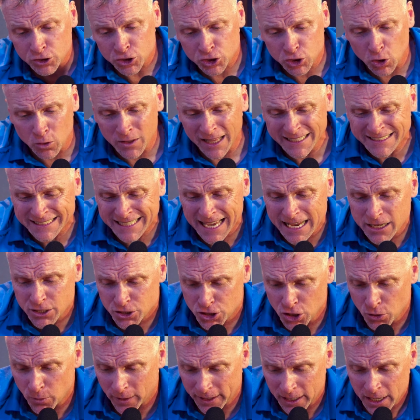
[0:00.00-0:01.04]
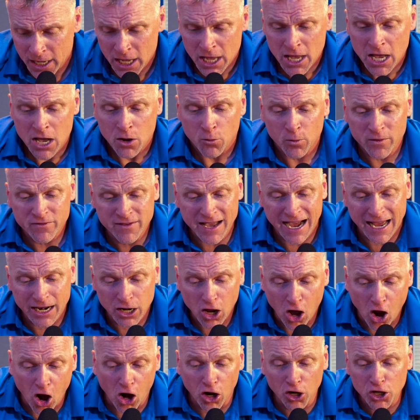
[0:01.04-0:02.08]
So let's get to it. We've
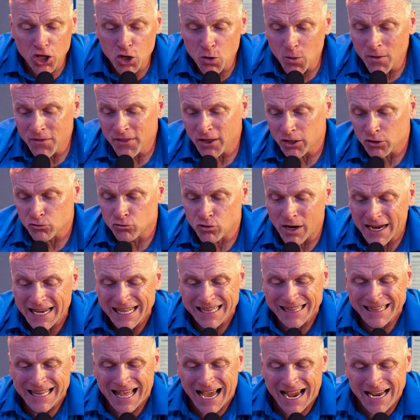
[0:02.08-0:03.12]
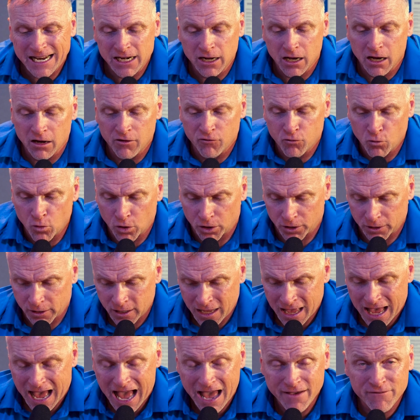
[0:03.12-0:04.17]
got, are you in the right line of work?
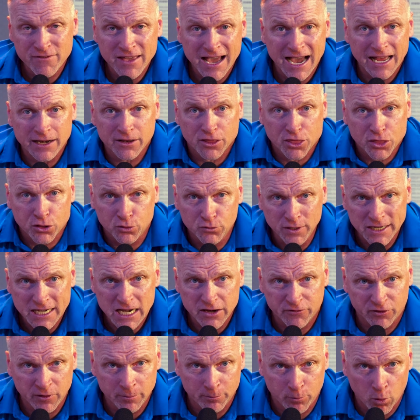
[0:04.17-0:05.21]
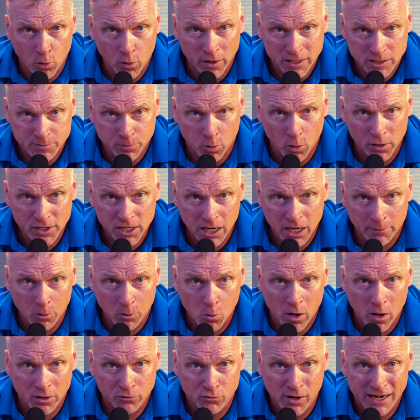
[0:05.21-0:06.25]
I've got three different points. Point number
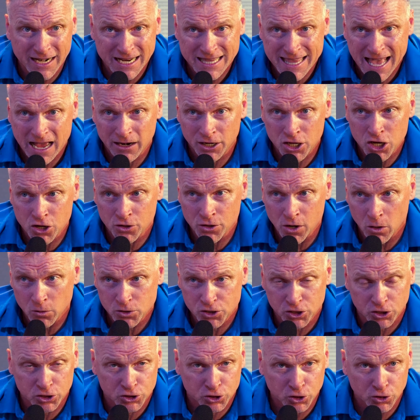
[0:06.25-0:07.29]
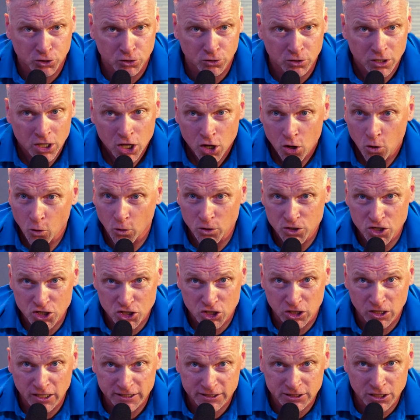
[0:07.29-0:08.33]
one, write it down in your notes, your journal, or
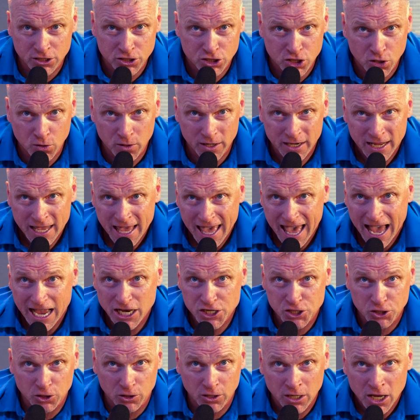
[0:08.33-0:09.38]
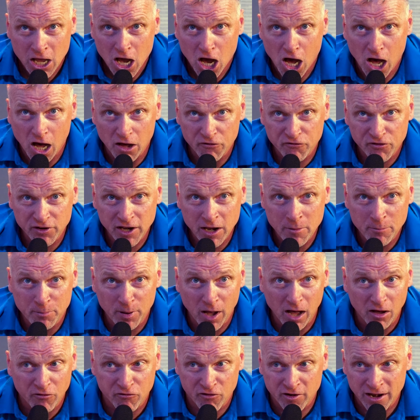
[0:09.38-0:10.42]
just listen to it as you're huffing and
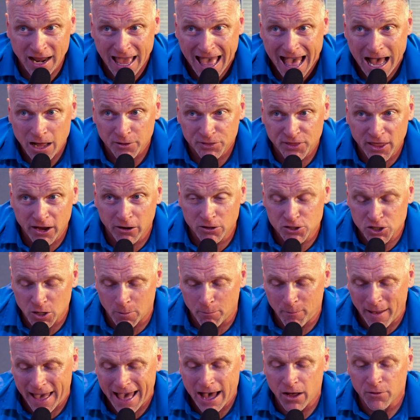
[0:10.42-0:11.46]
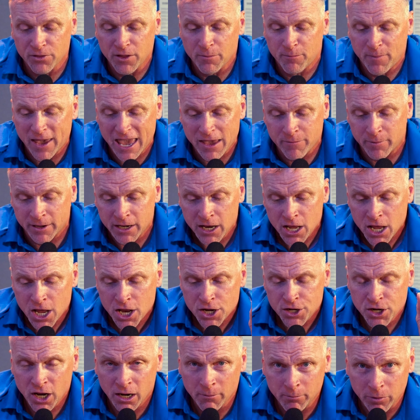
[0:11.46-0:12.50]
puffing out there as you pound the pavement.
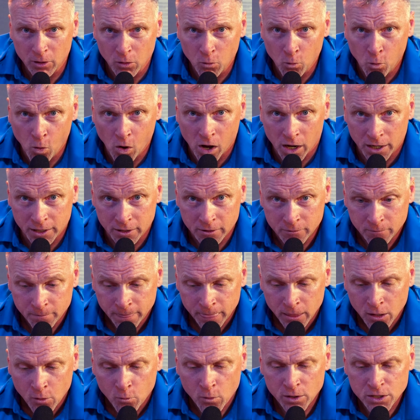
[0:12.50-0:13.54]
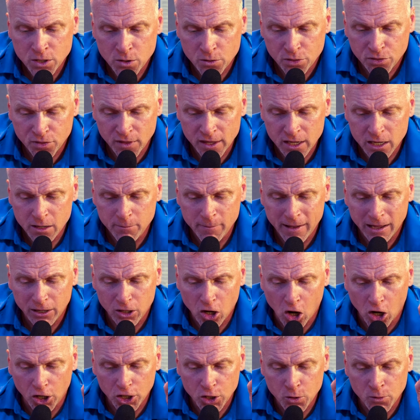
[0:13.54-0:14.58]
Number one, when you think about
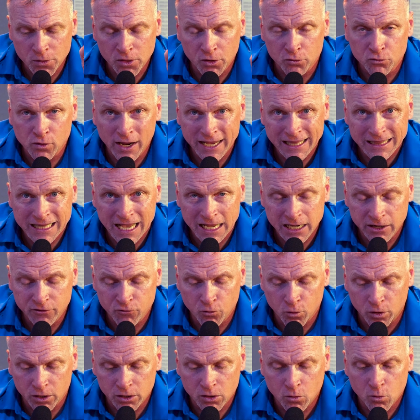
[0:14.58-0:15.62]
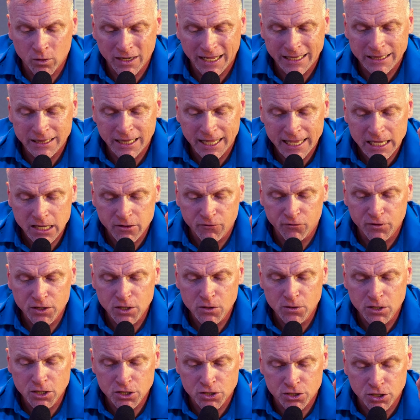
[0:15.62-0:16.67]
are you in the right line of work, what I'd like for
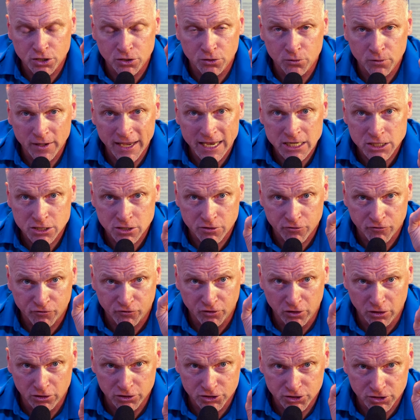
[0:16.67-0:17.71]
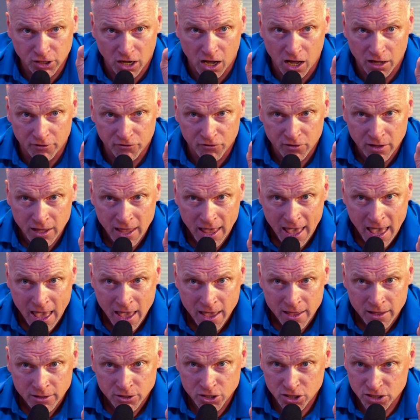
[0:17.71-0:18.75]
you to do is first off,
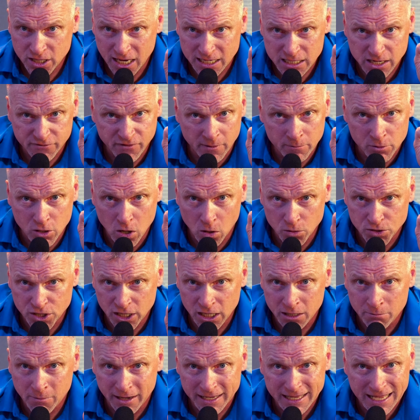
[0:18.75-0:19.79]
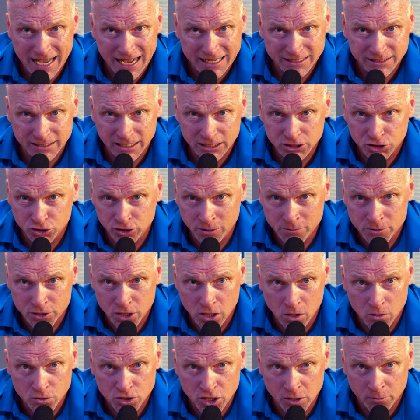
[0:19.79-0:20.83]
just as if I'm coaching in my God sized dreams
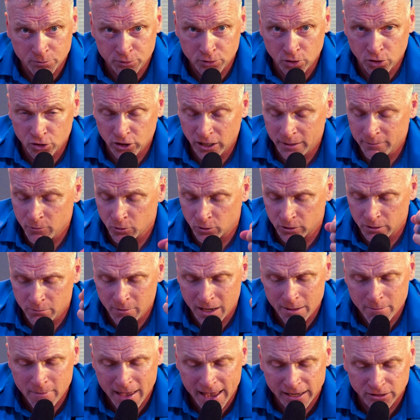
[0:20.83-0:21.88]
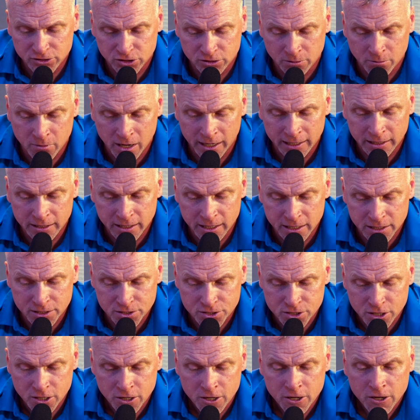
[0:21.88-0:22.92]
coaching program or in my mastermind,
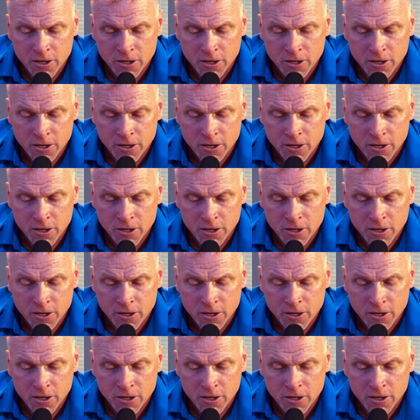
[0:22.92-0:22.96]
is